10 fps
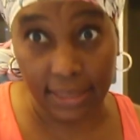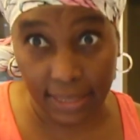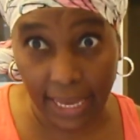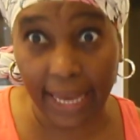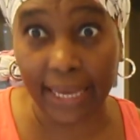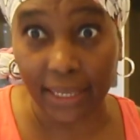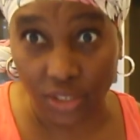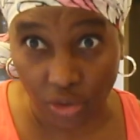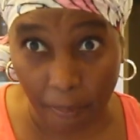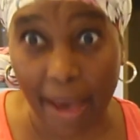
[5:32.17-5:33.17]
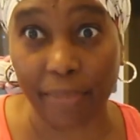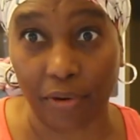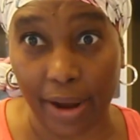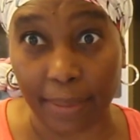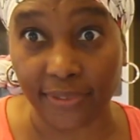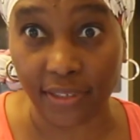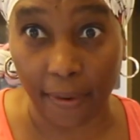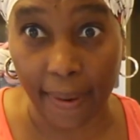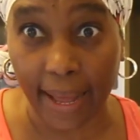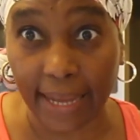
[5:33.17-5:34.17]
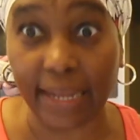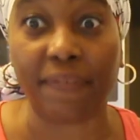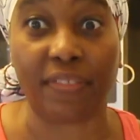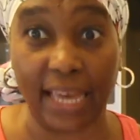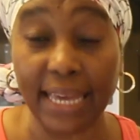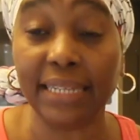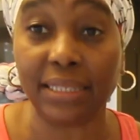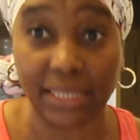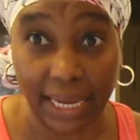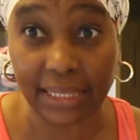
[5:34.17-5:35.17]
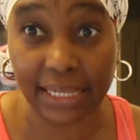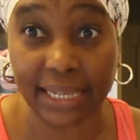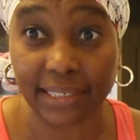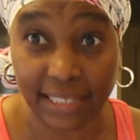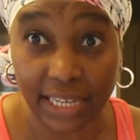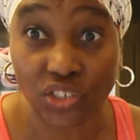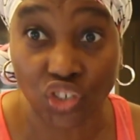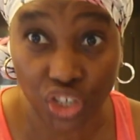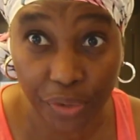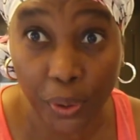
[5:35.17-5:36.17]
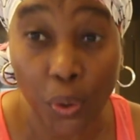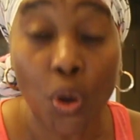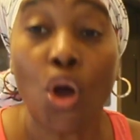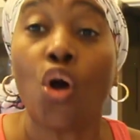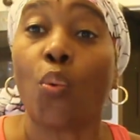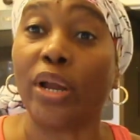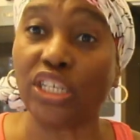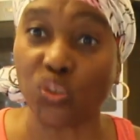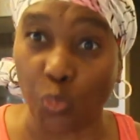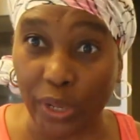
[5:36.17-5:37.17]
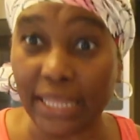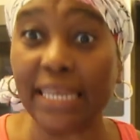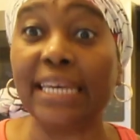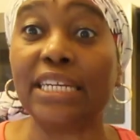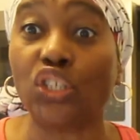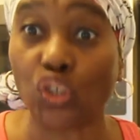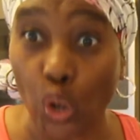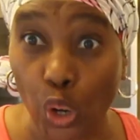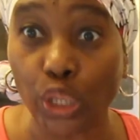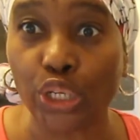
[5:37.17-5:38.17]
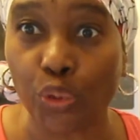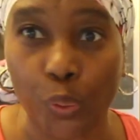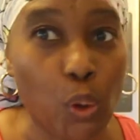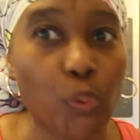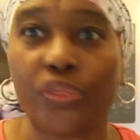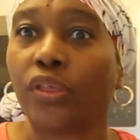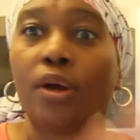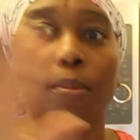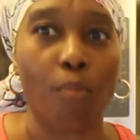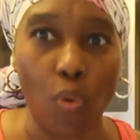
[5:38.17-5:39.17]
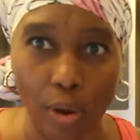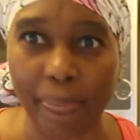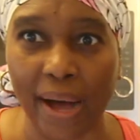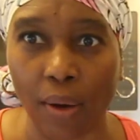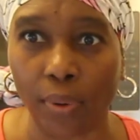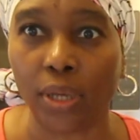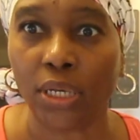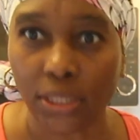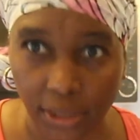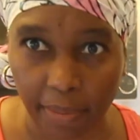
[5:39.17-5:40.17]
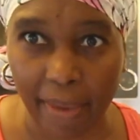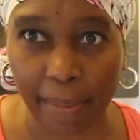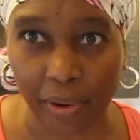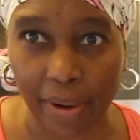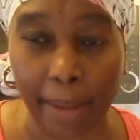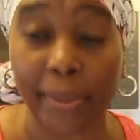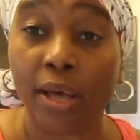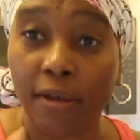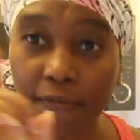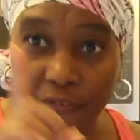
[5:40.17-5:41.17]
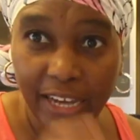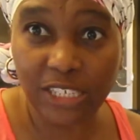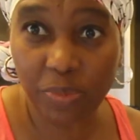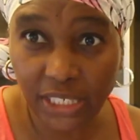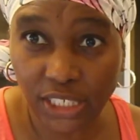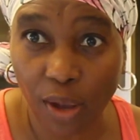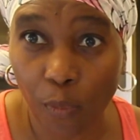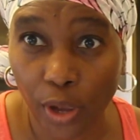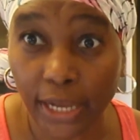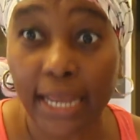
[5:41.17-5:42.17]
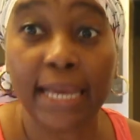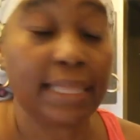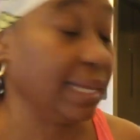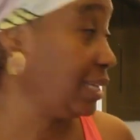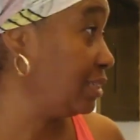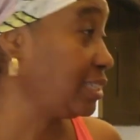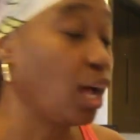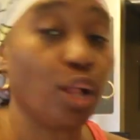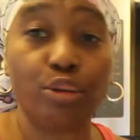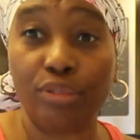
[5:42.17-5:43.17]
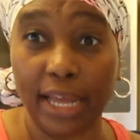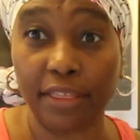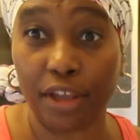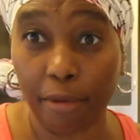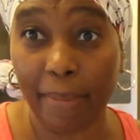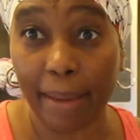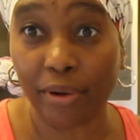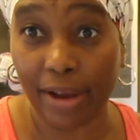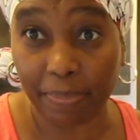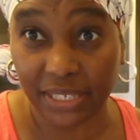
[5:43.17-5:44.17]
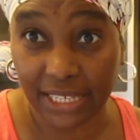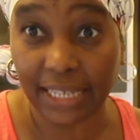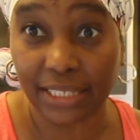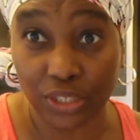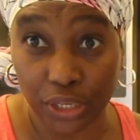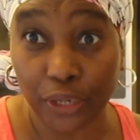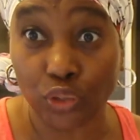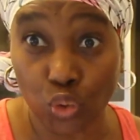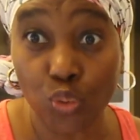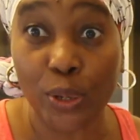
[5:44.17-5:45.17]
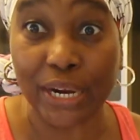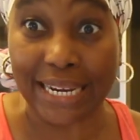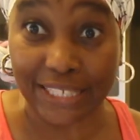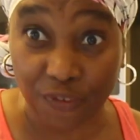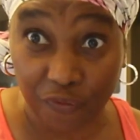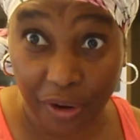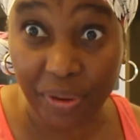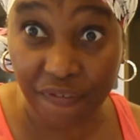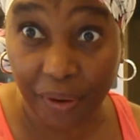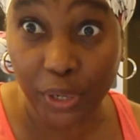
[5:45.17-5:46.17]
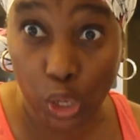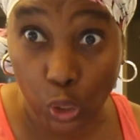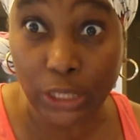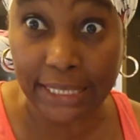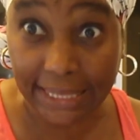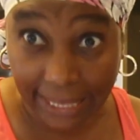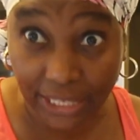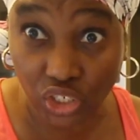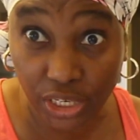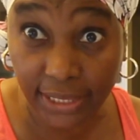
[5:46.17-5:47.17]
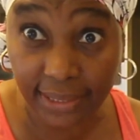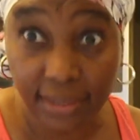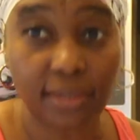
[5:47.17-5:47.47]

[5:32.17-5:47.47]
yay to mammograms, all right? If they can detect it at stage 0 when it's really in its early growth, more power to the mammogram. Find me someone that can tell you that their mammogram detected their tumor in its very, very early stages.